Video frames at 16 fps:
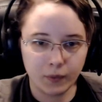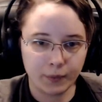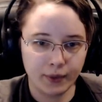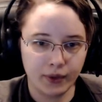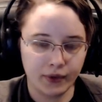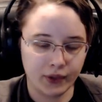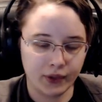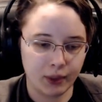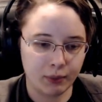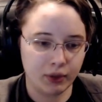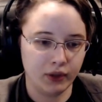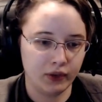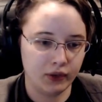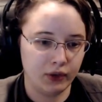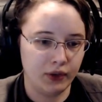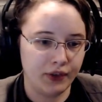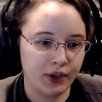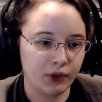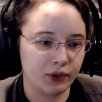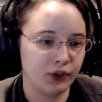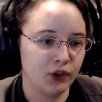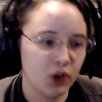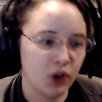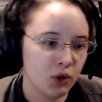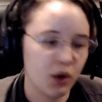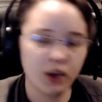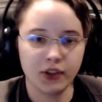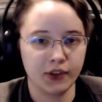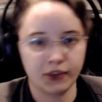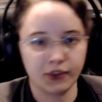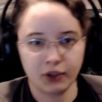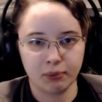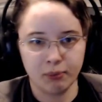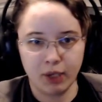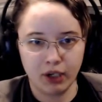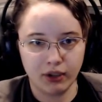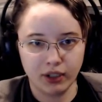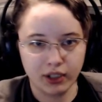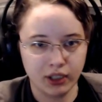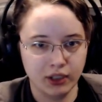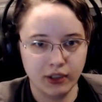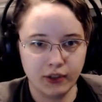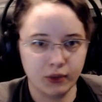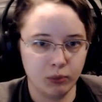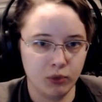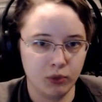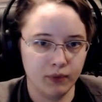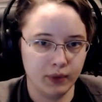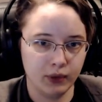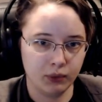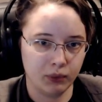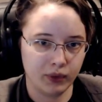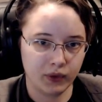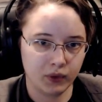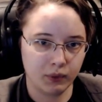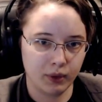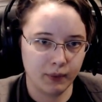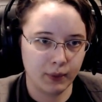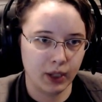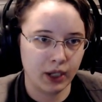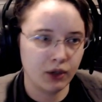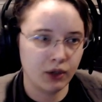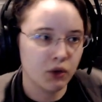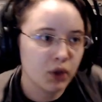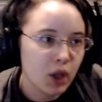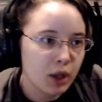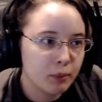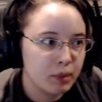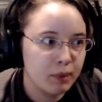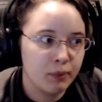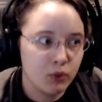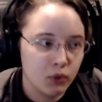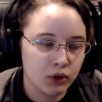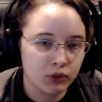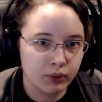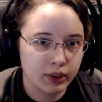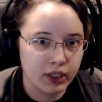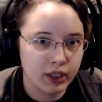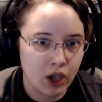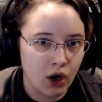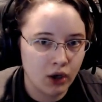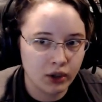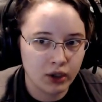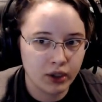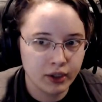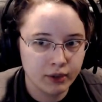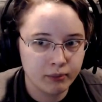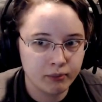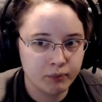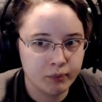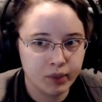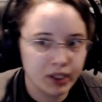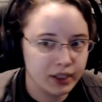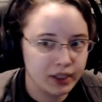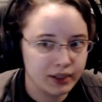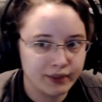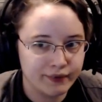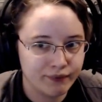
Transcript: far as I'm concerned. There's no artistic merit in these movies whatsoever. I know a lot of people work really hard on them, but